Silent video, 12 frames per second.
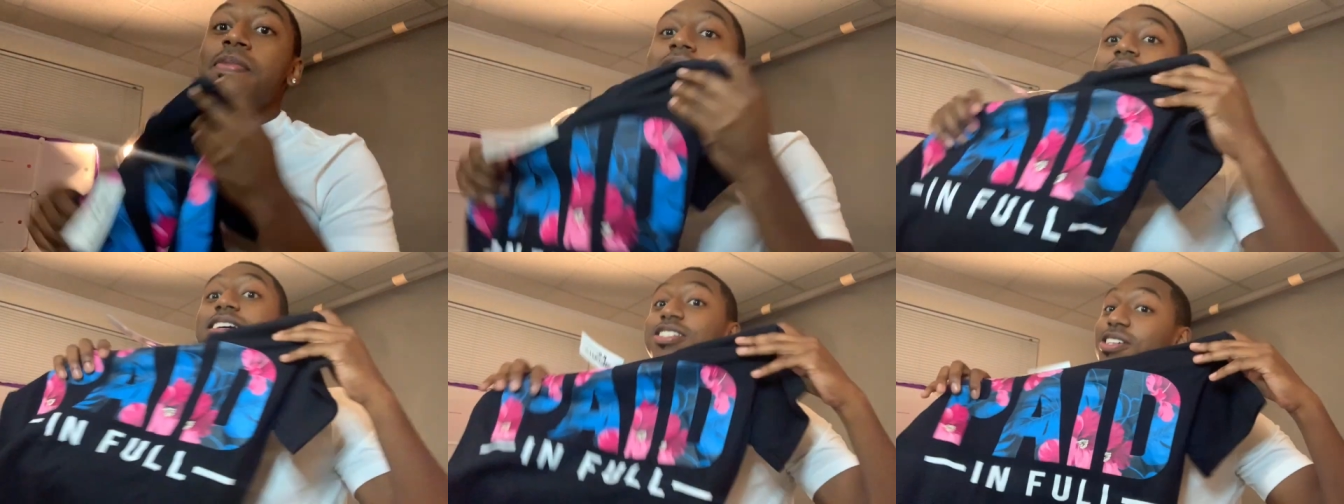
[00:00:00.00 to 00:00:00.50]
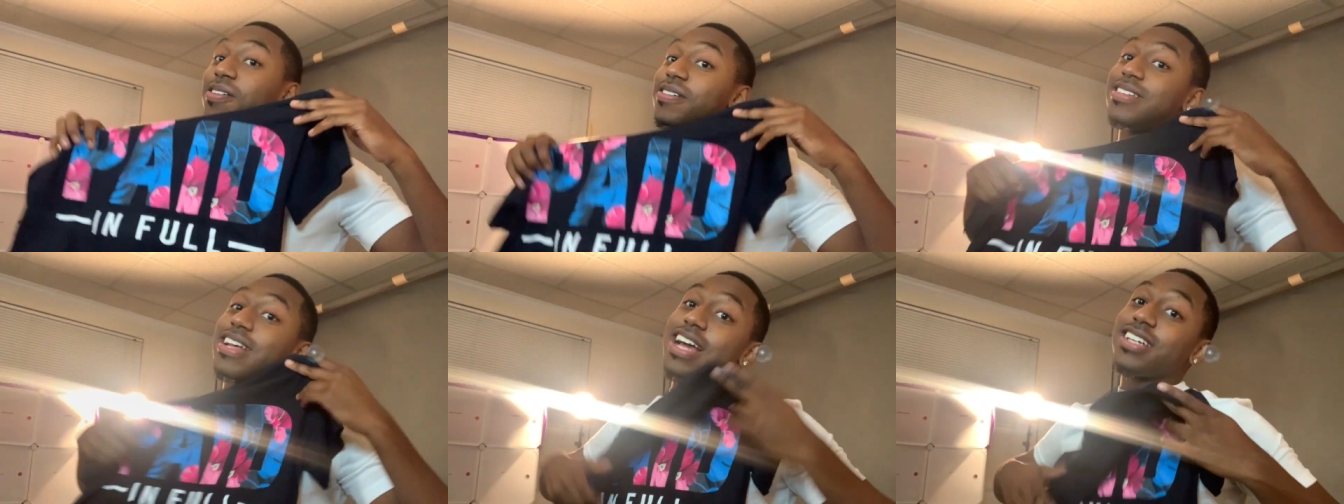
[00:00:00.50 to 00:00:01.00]
This joint
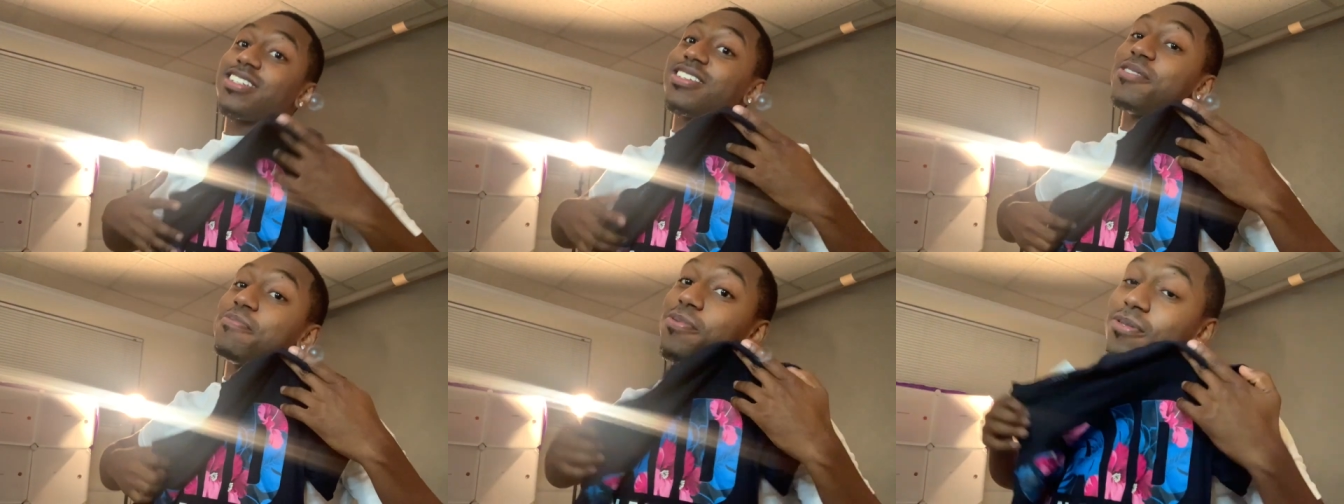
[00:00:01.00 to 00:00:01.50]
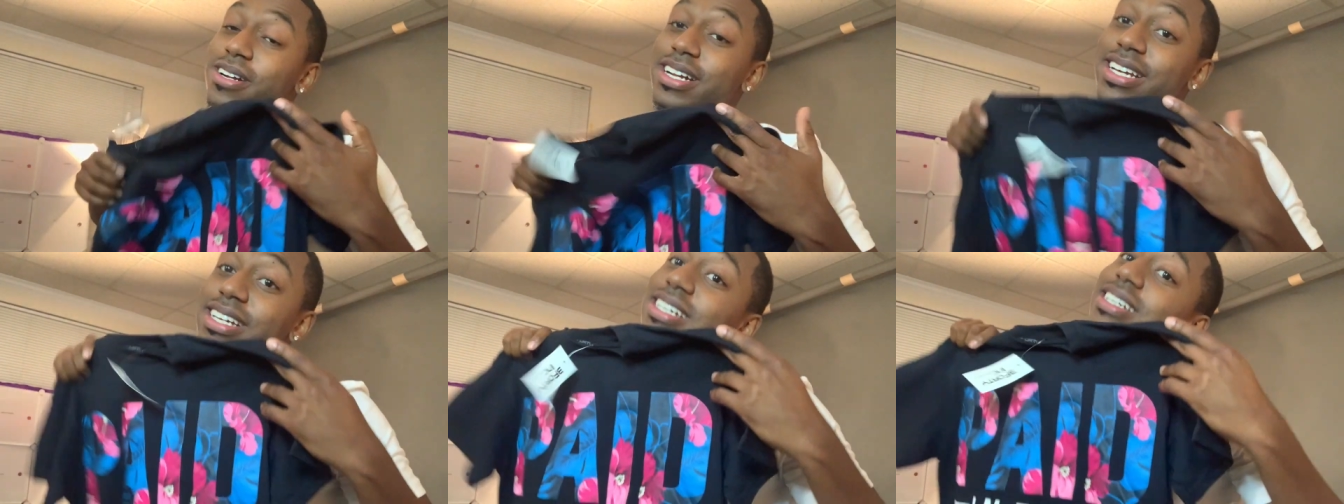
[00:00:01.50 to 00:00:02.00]
is actually
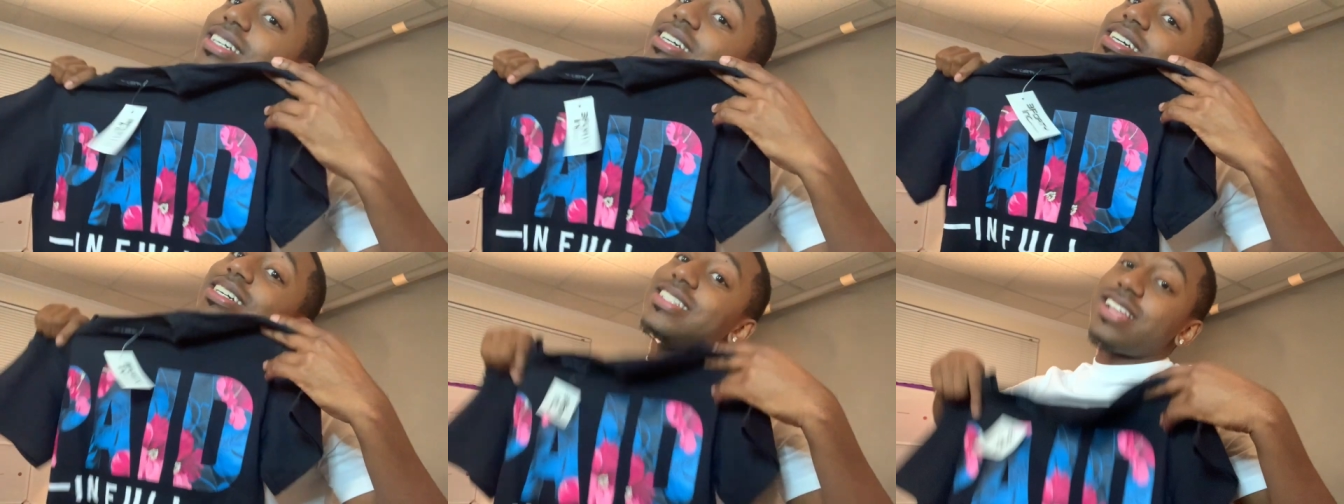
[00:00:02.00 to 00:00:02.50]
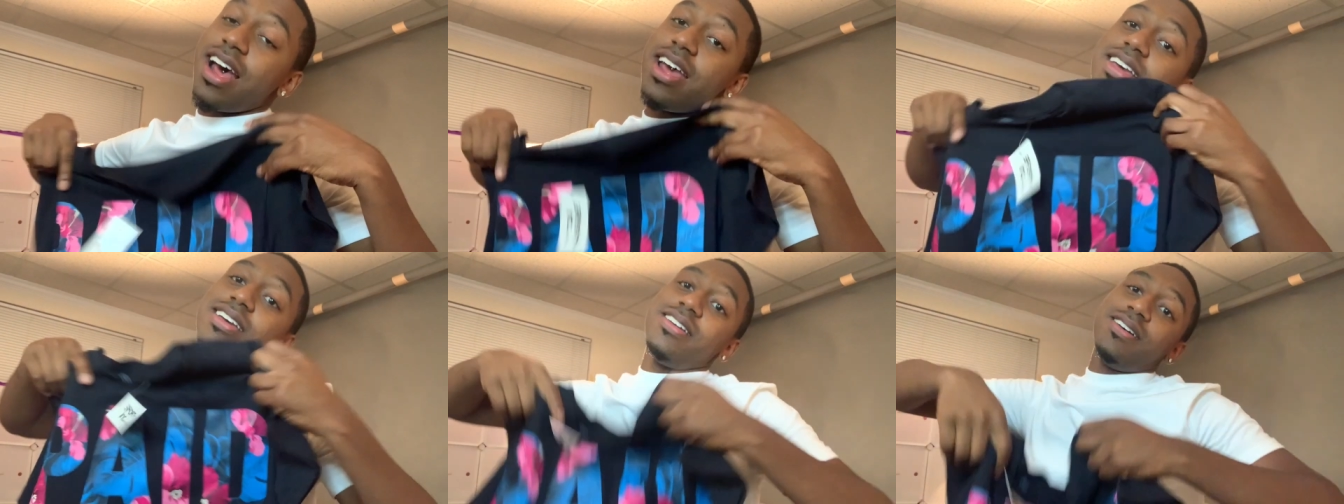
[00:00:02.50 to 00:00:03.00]
pretty
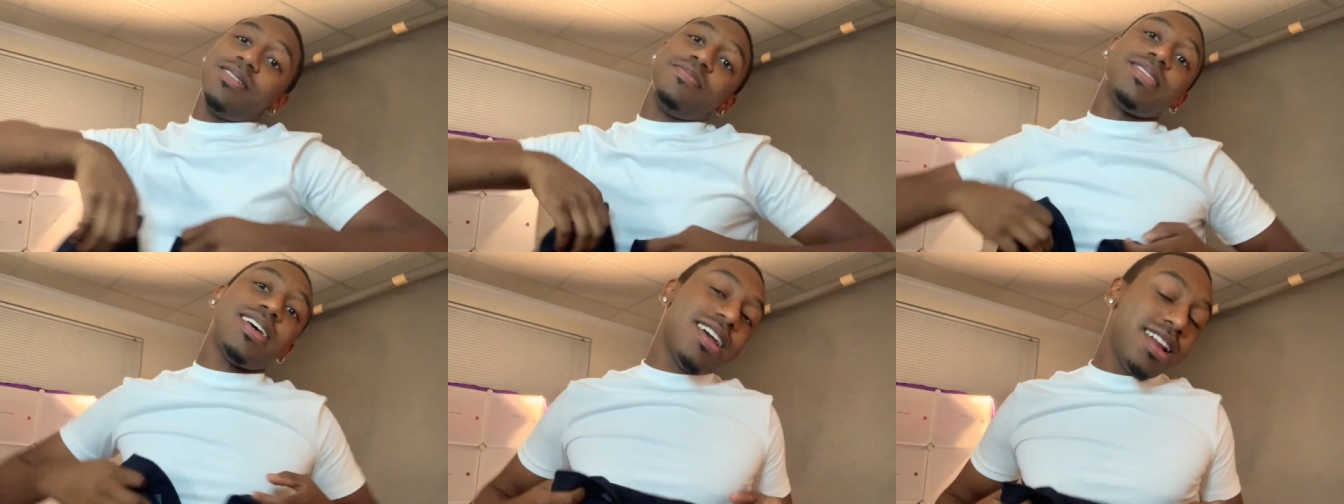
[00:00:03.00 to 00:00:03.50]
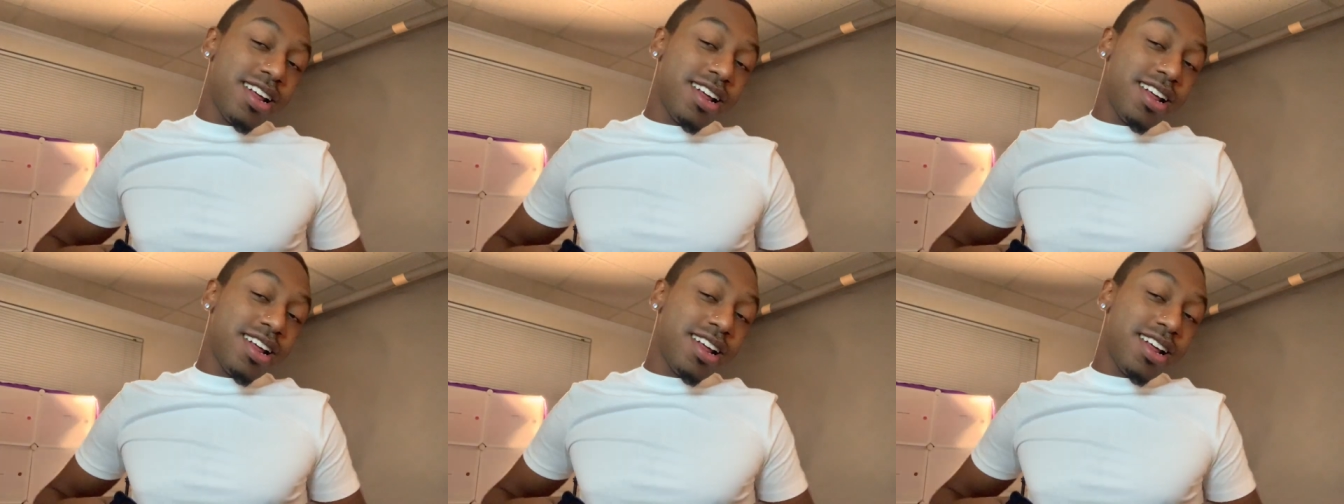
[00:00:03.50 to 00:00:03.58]
tight, you know what I'm saying?